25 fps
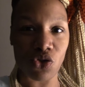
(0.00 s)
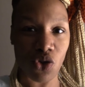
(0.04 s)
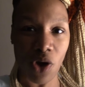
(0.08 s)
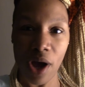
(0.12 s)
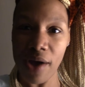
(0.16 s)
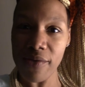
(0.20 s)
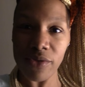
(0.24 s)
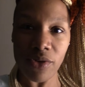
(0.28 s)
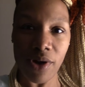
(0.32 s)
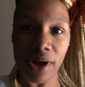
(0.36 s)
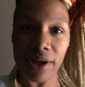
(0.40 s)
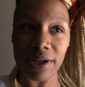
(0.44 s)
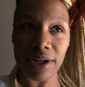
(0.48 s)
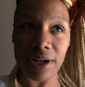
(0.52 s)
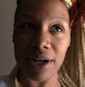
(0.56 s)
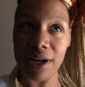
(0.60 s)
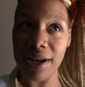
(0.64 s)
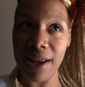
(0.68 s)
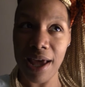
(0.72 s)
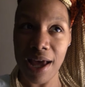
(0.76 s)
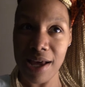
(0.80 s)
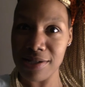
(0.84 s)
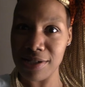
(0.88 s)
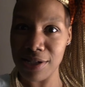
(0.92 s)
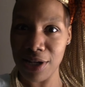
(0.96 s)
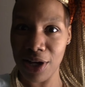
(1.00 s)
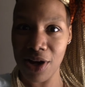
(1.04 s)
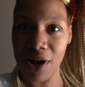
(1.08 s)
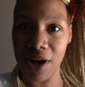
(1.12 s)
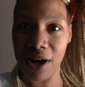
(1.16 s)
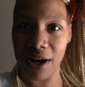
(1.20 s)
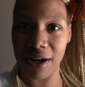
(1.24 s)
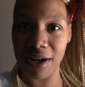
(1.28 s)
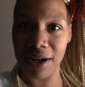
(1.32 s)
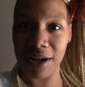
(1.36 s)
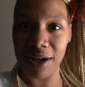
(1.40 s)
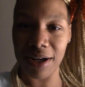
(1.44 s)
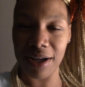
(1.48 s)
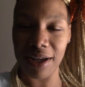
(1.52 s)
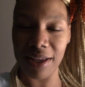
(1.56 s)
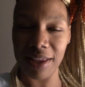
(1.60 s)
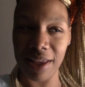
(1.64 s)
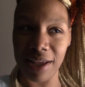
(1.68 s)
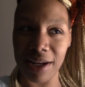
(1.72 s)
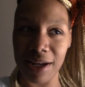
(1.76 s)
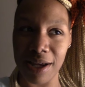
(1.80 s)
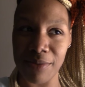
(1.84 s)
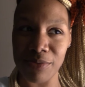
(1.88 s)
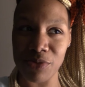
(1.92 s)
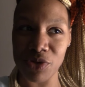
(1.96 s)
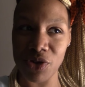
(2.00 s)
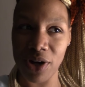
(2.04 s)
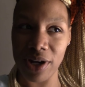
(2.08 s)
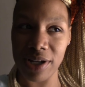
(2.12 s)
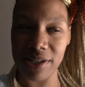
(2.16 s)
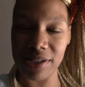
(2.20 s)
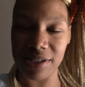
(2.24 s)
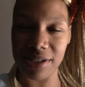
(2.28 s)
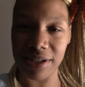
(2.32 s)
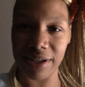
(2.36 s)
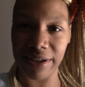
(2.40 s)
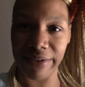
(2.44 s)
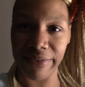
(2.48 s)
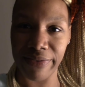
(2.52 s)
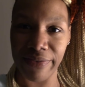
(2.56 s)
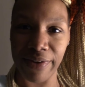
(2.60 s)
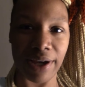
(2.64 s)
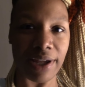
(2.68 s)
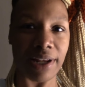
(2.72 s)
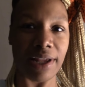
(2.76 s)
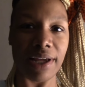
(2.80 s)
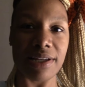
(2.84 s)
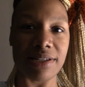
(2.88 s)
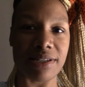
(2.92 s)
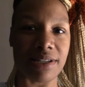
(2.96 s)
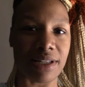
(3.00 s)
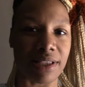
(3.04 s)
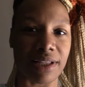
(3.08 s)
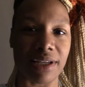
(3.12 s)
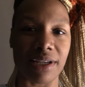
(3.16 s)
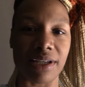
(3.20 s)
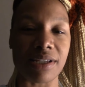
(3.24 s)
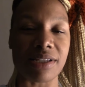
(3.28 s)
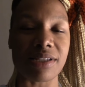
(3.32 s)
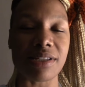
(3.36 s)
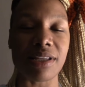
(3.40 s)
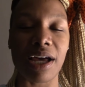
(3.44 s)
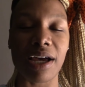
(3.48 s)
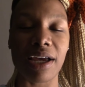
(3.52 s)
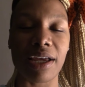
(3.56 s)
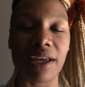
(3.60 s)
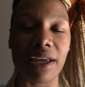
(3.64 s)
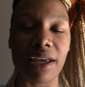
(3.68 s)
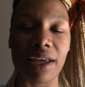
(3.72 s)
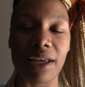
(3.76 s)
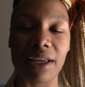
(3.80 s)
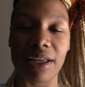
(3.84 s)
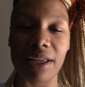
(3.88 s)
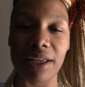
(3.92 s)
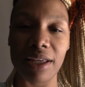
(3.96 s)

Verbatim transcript: drive around in a nasty car that I'm trying to finance and lease? Like,